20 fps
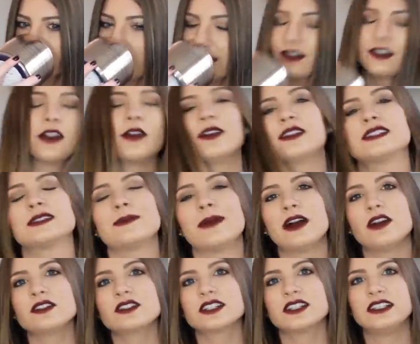I don't know, it
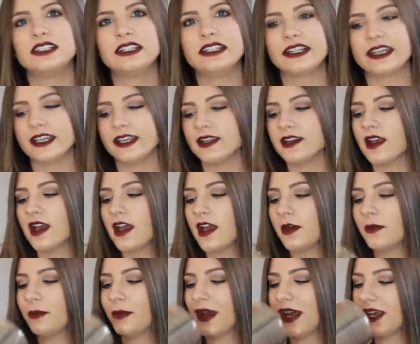smells clean,
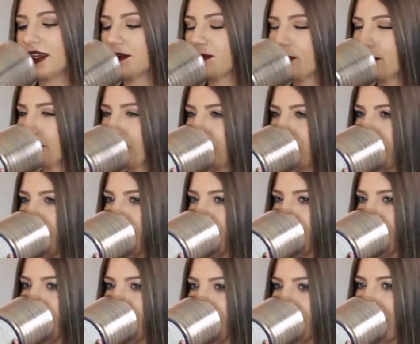but
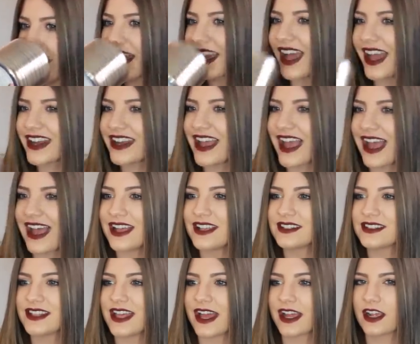it kind of
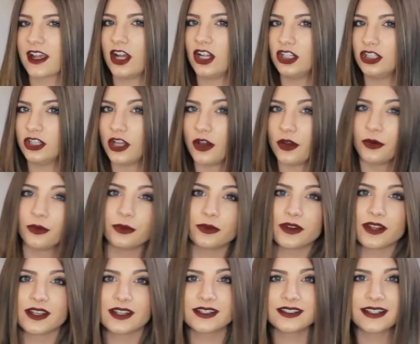has that
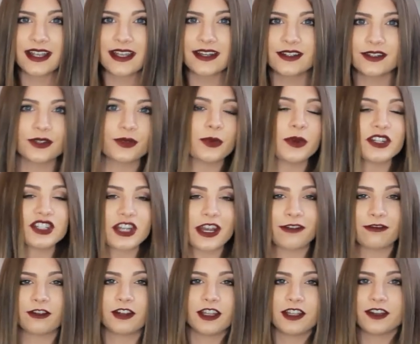cologne scent, which
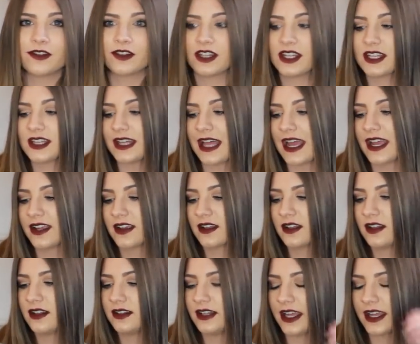I really, really like.
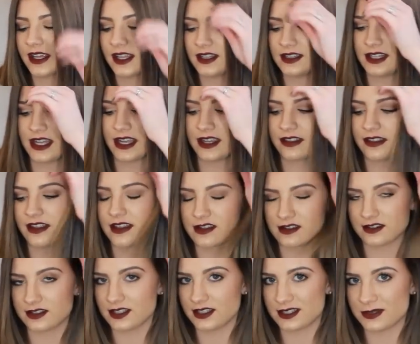Like, I like
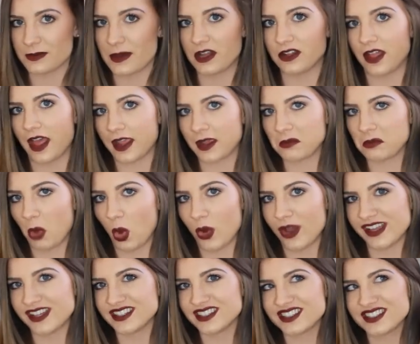things that smell like
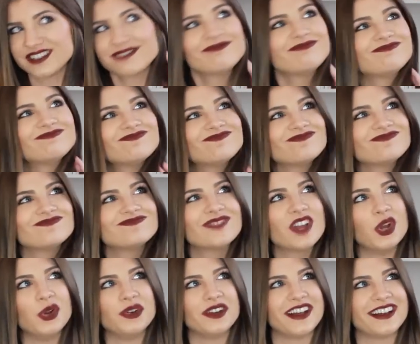boys.
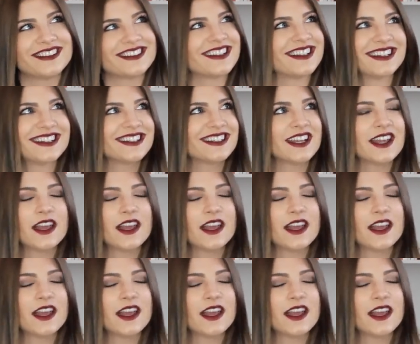Who doesn't?